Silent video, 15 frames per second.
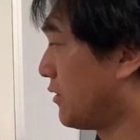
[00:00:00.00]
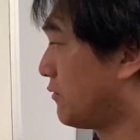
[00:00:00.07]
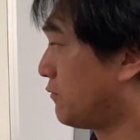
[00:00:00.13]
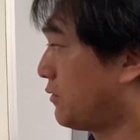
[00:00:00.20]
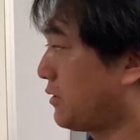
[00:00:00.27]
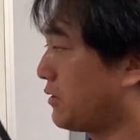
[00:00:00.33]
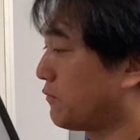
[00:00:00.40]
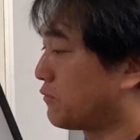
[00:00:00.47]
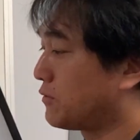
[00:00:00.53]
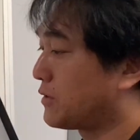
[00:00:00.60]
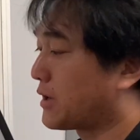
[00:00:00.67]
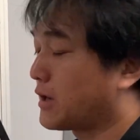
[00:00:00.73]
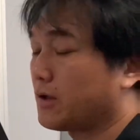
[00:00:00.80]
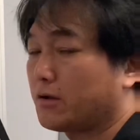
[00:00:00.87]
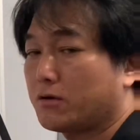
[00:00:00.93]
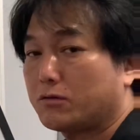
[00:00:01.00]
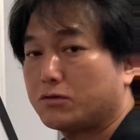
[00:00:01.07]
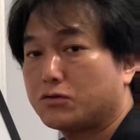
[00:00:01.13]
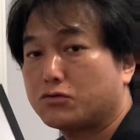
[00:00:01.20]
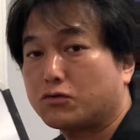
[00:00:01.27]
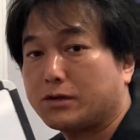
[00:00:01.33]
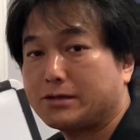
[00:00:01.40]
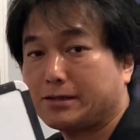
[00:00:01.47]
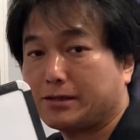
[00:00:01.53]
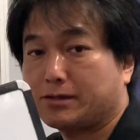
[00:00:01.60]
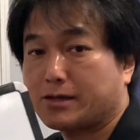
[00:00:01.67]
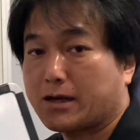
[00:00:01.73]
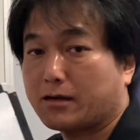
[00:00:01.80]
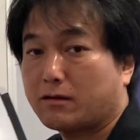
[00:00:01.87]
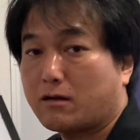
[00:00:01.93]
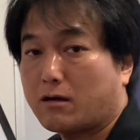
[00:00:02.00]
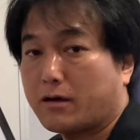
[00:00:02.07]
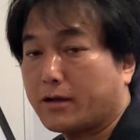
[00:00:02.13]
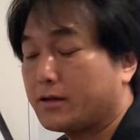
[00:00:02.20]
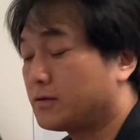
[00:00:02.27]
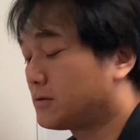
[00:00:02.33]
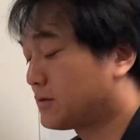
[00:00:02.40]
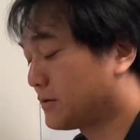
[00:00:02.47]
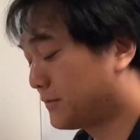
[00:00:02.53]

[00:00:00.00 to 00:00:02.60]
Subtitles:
With the ruler, you're going to draw zigzag lines.